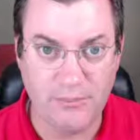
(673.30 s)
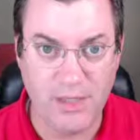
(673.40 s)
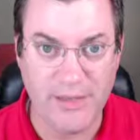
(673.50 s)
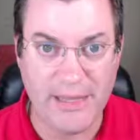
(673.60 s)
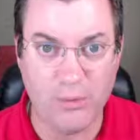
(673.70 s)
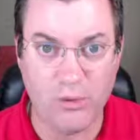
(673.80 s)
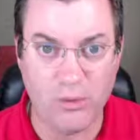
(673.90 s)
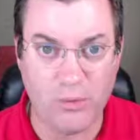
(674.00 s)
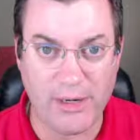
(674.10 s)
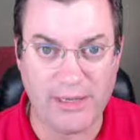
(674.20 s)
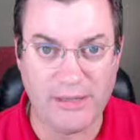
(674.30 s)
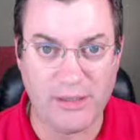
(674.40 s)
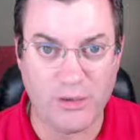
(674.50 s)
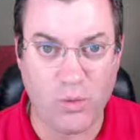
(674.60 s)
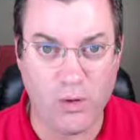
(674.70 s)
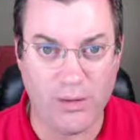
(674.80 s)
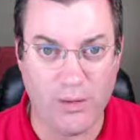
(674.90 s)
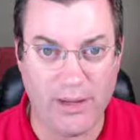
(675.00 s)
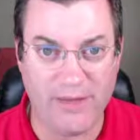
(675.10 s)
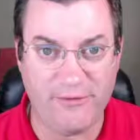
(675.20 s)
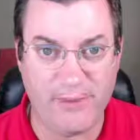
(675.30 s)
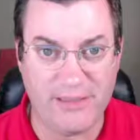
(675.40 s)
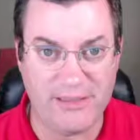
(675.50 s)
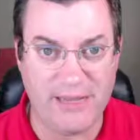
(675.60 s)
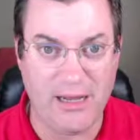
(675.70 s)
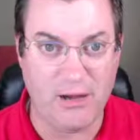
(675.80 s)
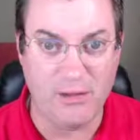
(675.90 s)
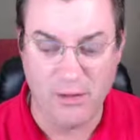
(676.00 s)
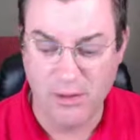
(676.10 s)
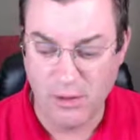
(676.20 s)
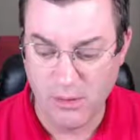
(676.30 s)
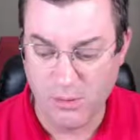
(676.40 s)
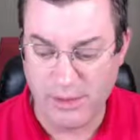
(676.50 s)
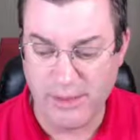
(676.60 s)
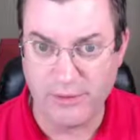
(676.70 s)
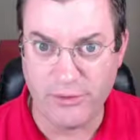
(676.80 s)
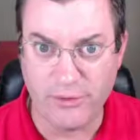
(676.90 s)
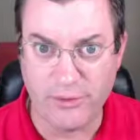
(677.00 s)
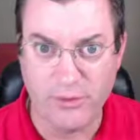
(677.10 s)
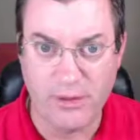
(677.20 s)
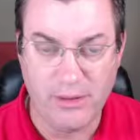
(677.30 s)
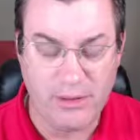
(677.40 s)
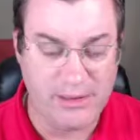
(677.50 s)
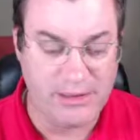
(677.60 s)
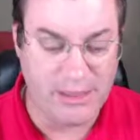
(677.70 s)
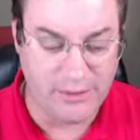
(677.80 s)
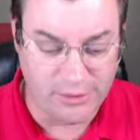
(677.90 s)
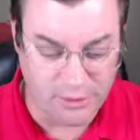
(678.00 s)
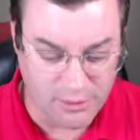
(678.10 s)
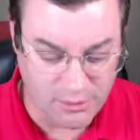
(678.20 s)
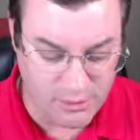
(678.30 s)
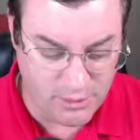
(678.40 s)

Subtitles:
And that will erase the quarter note F, because now what I need to do is enter